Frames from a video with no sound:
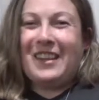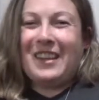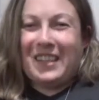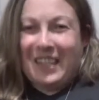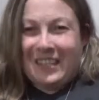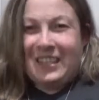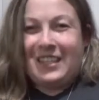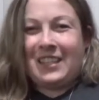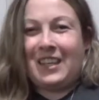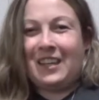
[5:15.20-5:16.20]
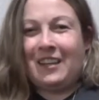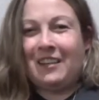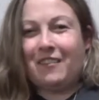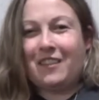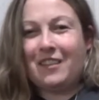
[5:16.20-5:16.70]
Yes.
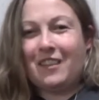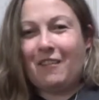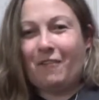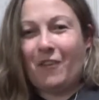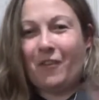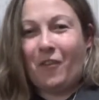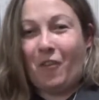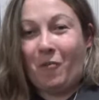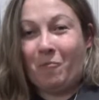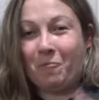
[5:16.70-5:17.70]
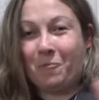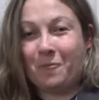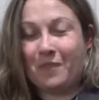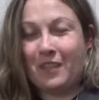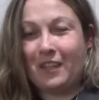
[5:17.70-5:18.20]
Reason number 4
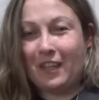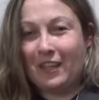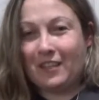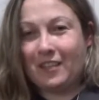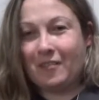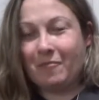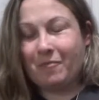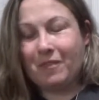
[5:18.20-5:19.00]
is